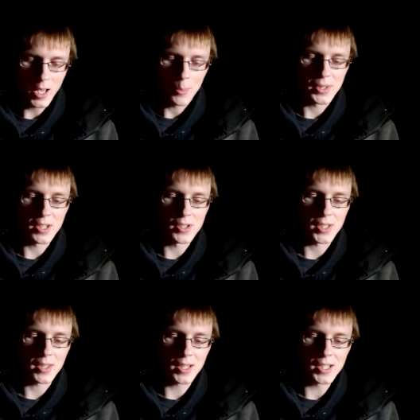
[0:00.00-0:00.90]
but
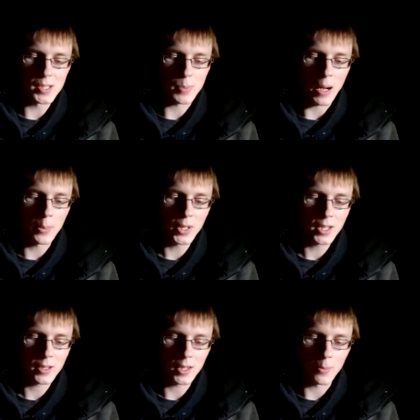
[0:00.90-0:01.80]
seriously, this is
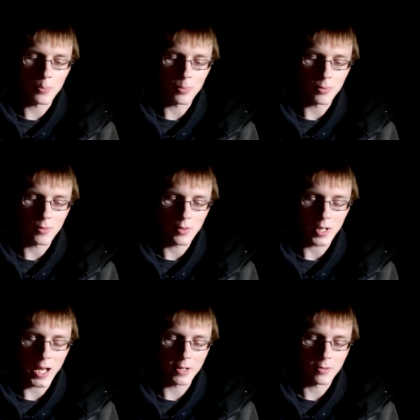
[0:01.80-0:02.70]
probably the,
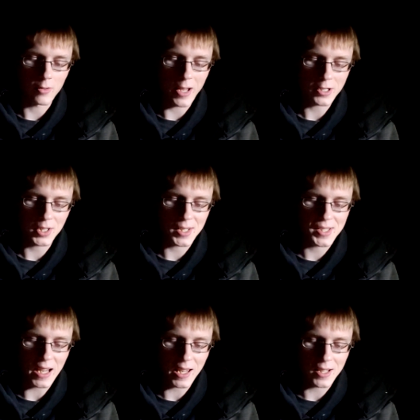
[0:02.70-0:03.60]
I don't, actually the
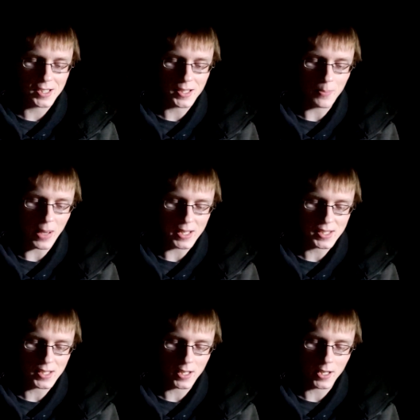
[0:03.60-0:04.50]
second
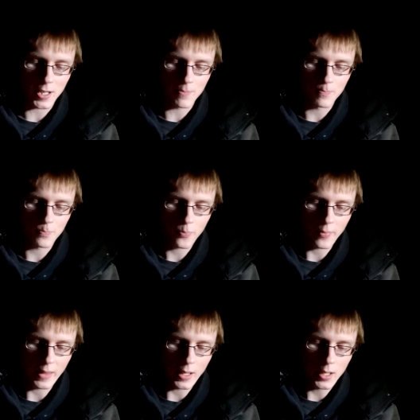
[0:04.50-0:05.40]
best uh,
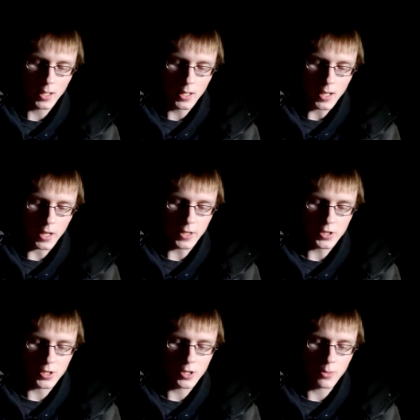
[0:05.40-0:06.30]

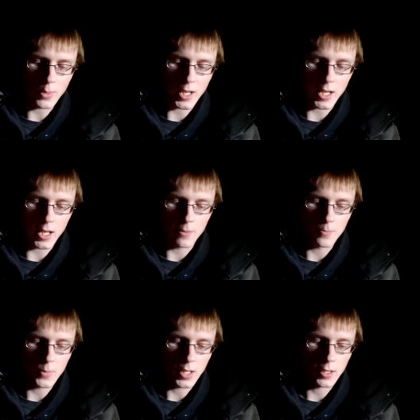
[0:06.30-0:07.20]
addition to my
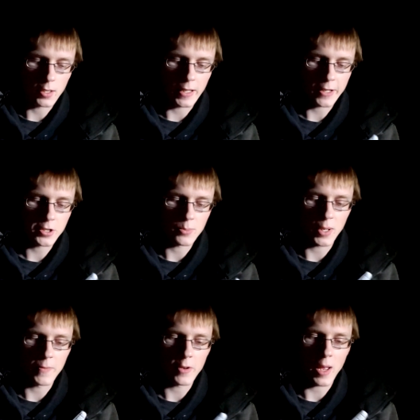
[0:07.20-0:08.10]
collection,
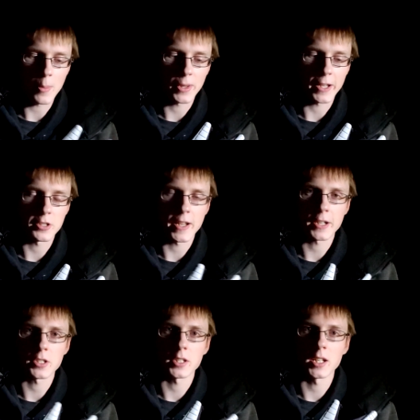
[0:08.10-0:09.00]
my video game collection,
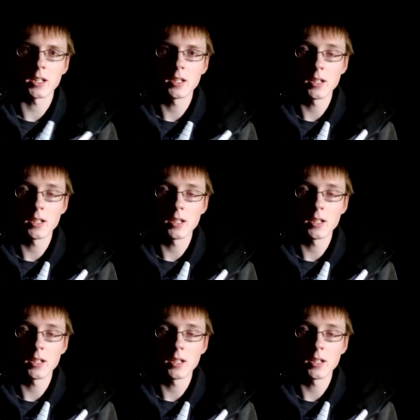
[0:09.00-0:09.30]
actually.